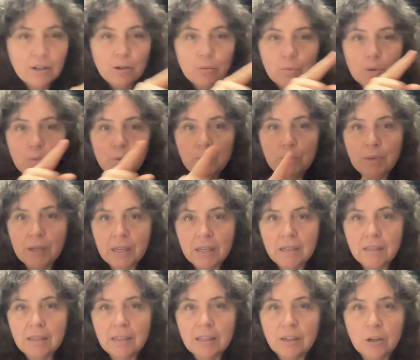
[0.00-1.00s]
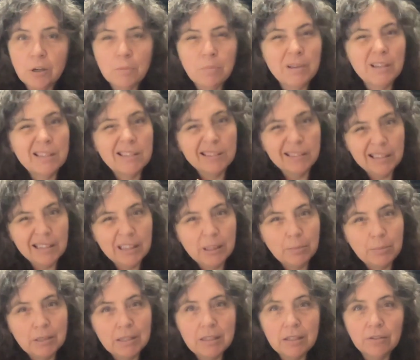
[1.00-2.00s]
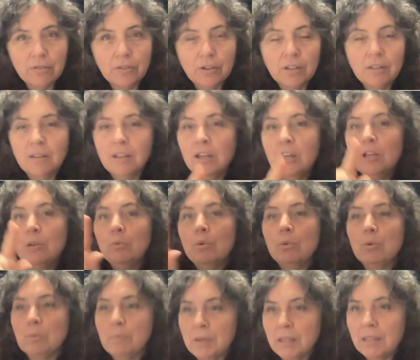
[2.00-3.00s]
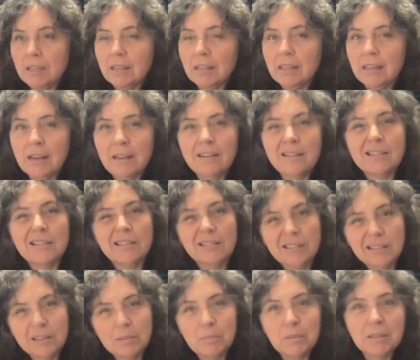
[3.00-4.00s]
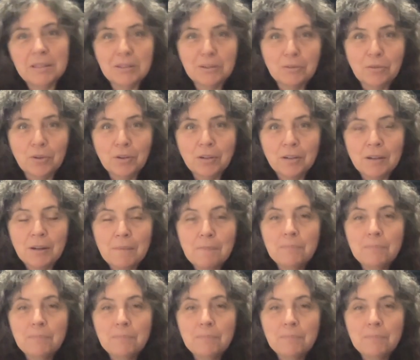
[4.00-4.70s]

We repeat it here, but it's a little bit different. We repeat it again, it's a little bit different.